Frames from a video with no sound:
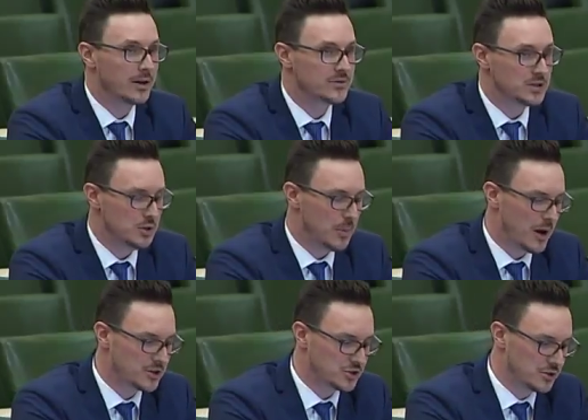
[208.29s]
of two
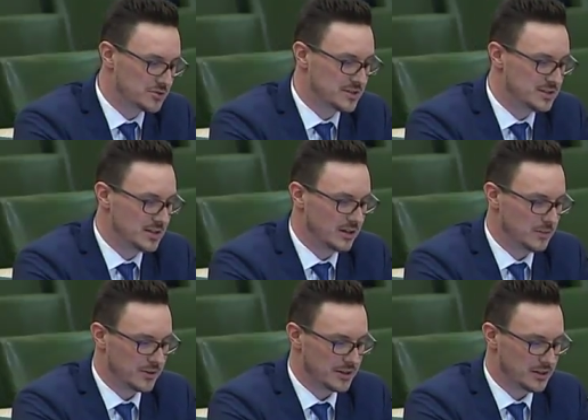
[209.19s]
postures in
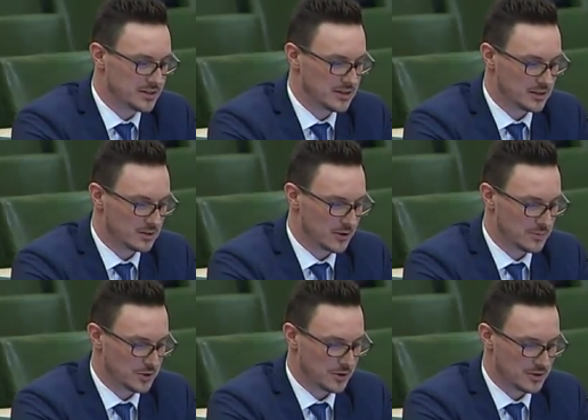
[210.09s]
dealing with illicit
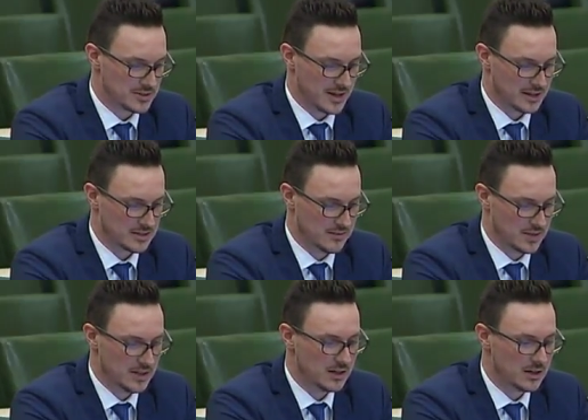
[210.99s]
cryptocurrency
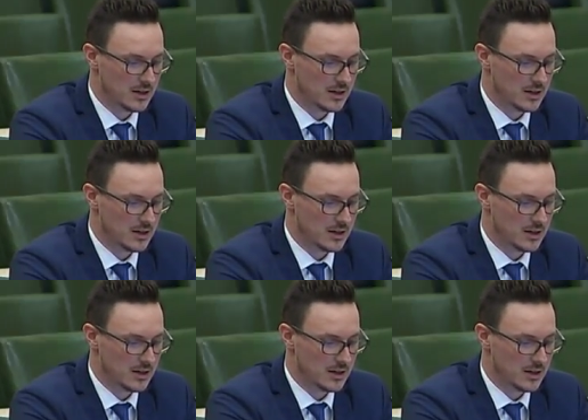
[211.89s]
activity.